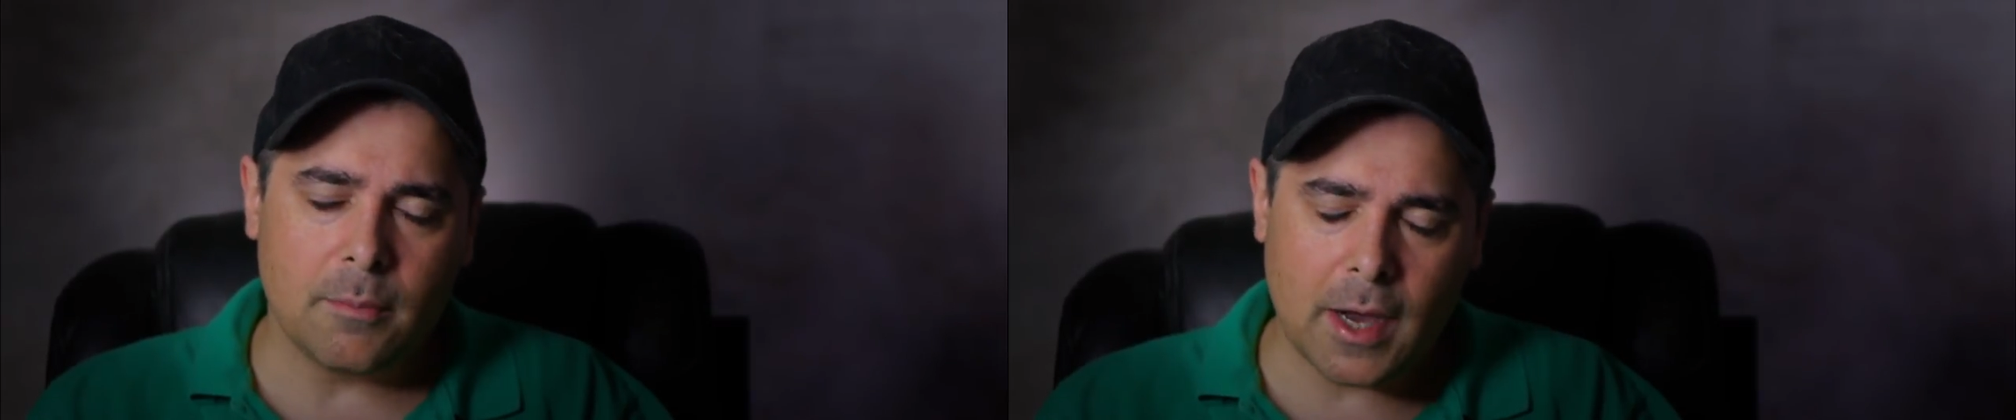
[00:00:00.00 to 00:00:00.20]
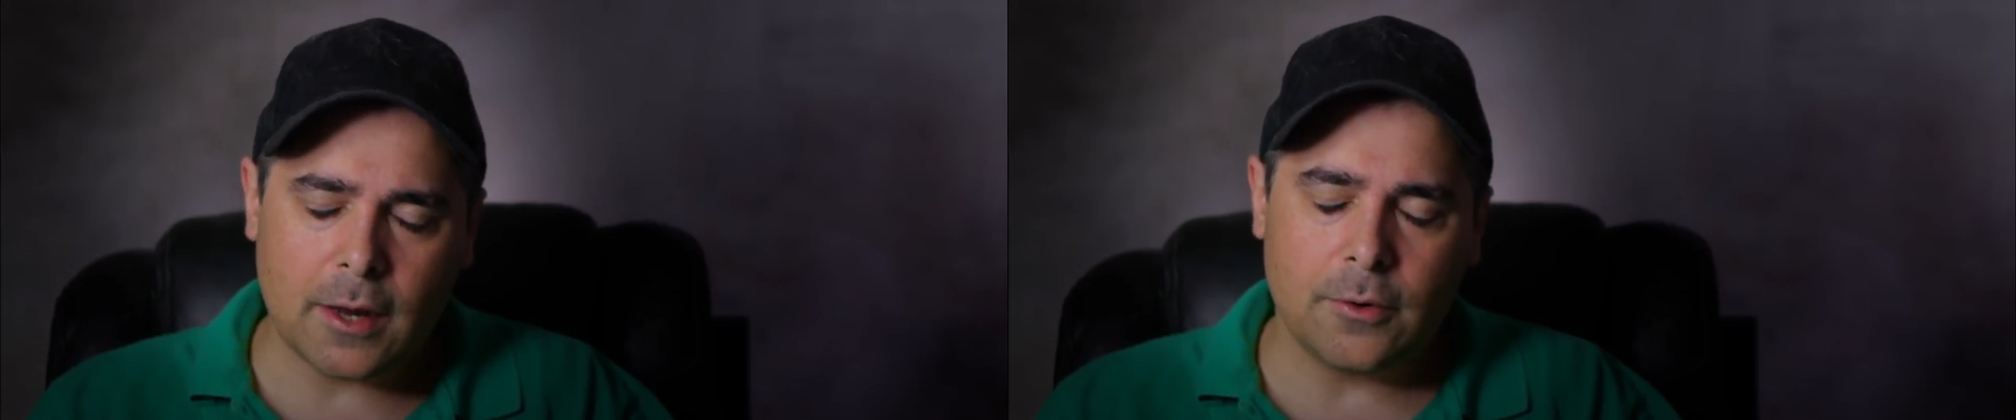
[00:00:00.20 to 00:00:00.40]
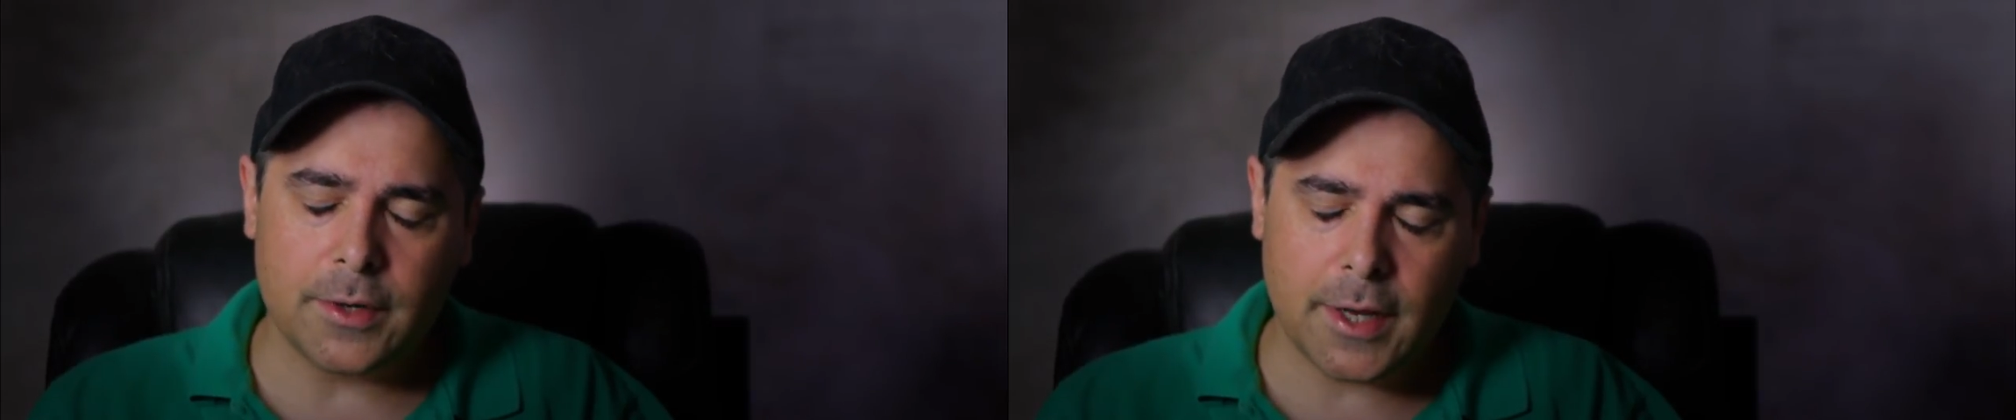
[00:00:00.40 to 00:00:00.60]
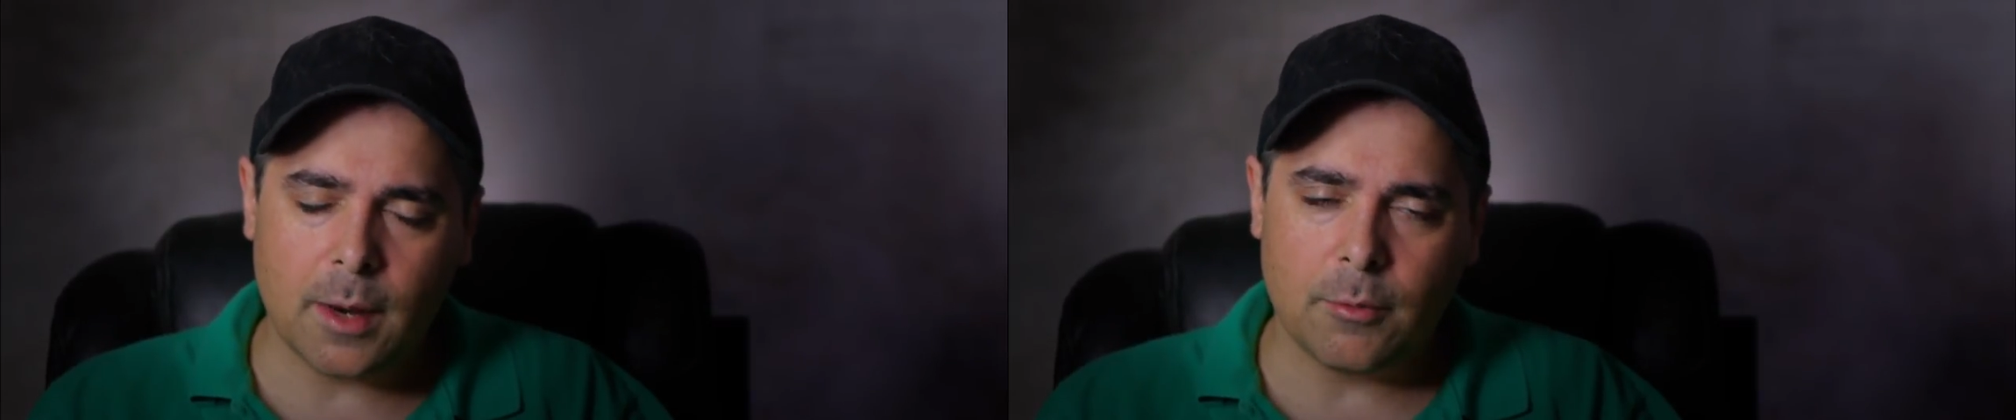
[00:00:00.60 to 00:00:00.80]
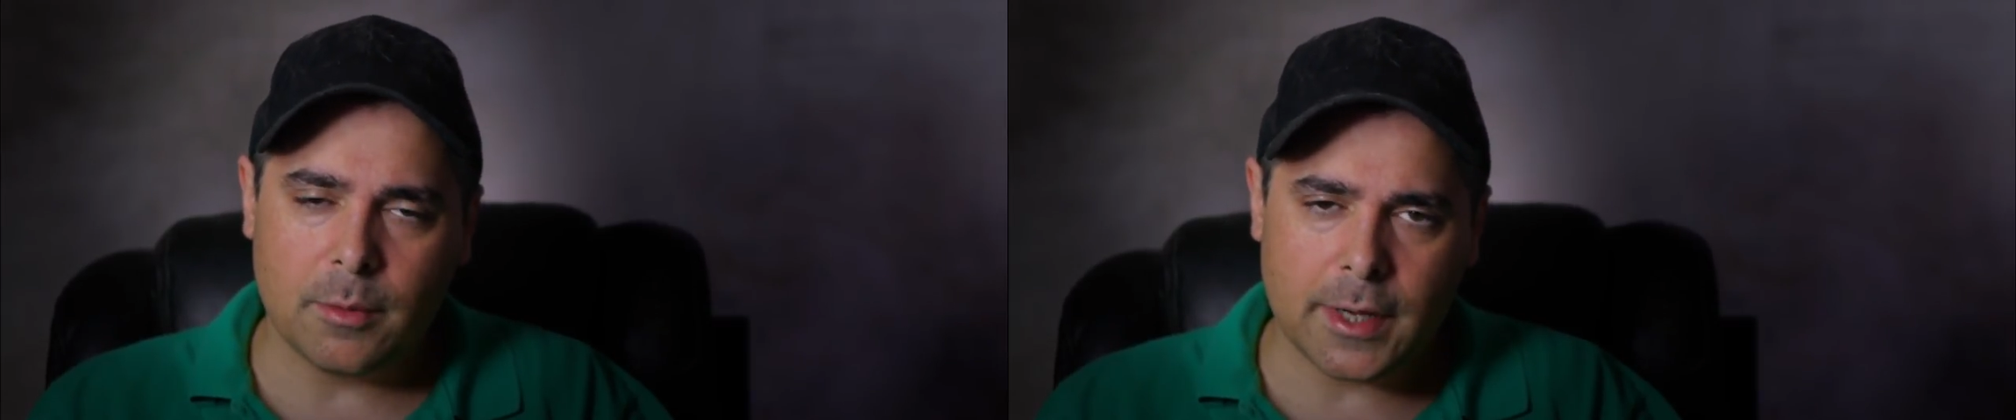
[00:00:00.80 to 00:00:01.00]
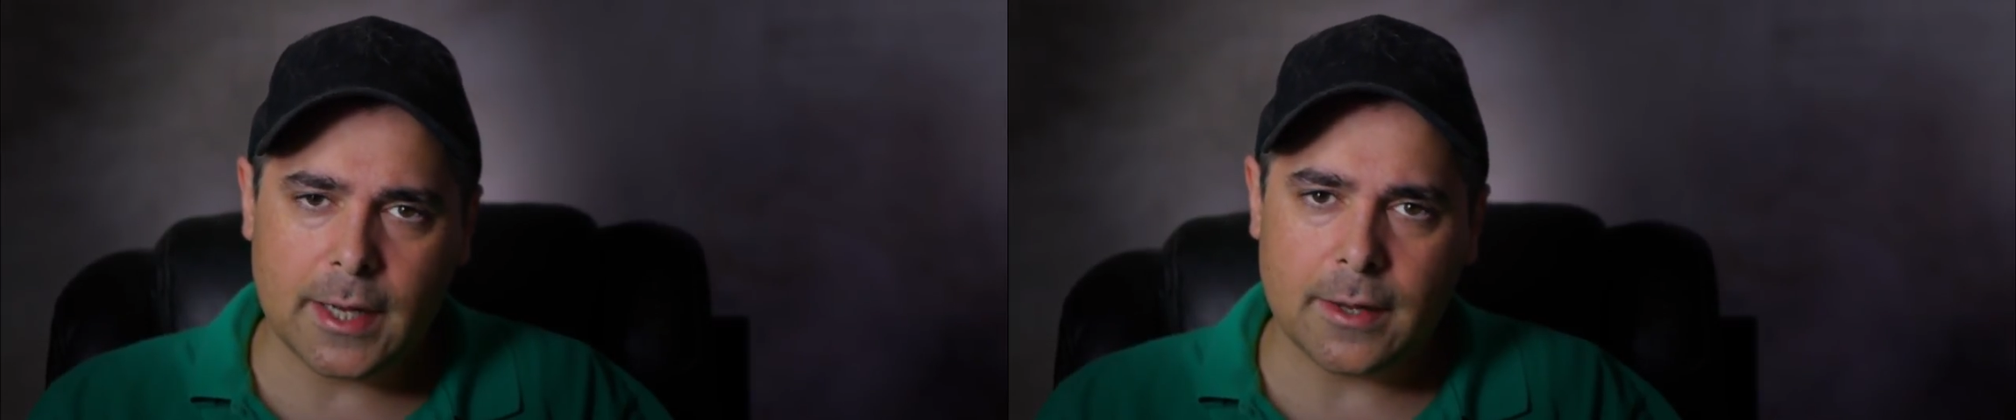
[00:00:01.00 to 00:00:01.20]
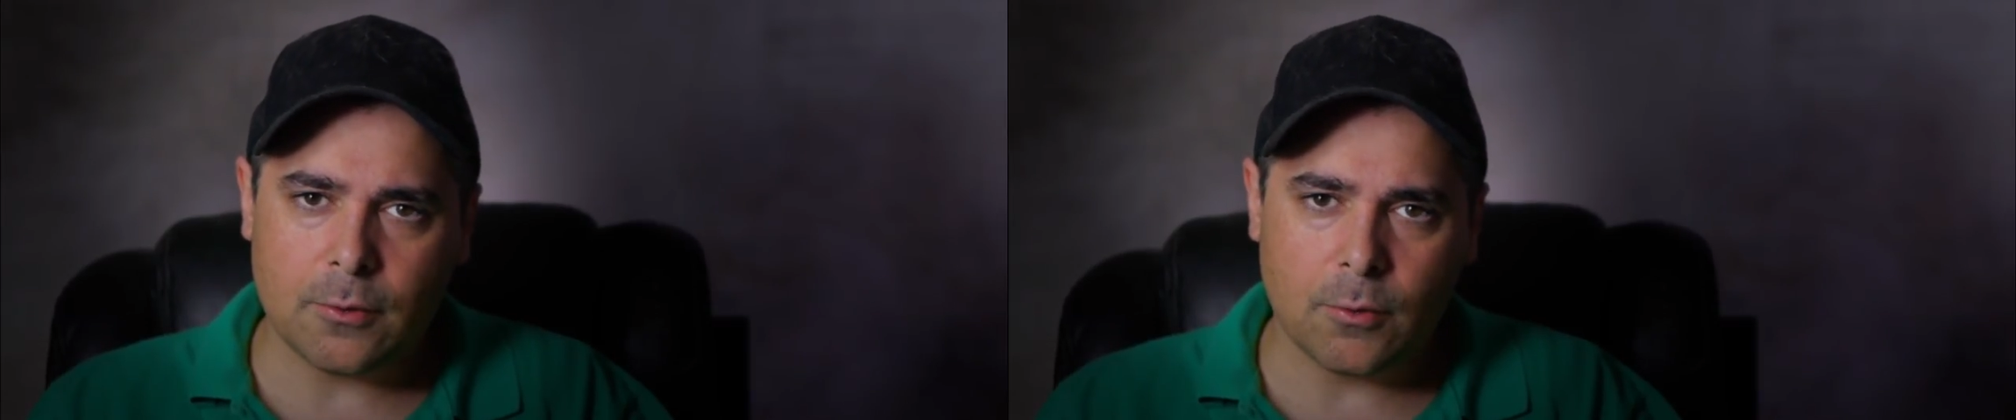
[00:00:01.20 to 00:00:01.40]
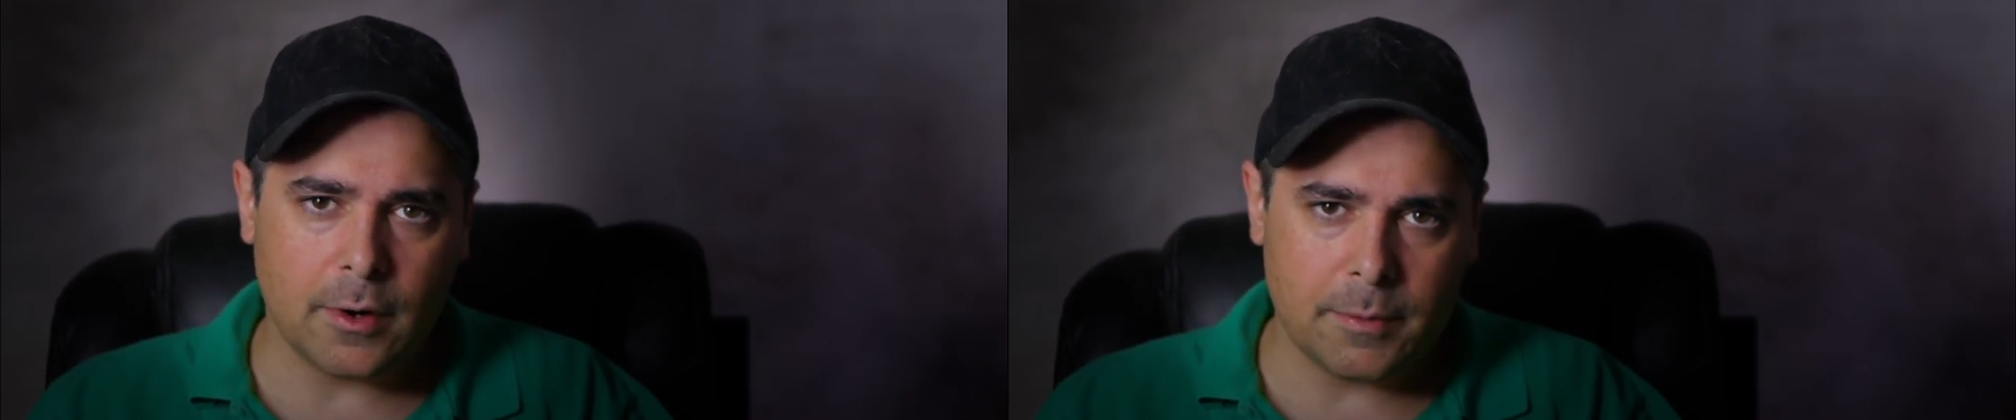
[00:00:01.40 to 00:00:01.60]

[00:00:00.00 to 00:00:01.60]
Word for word: modern camera body or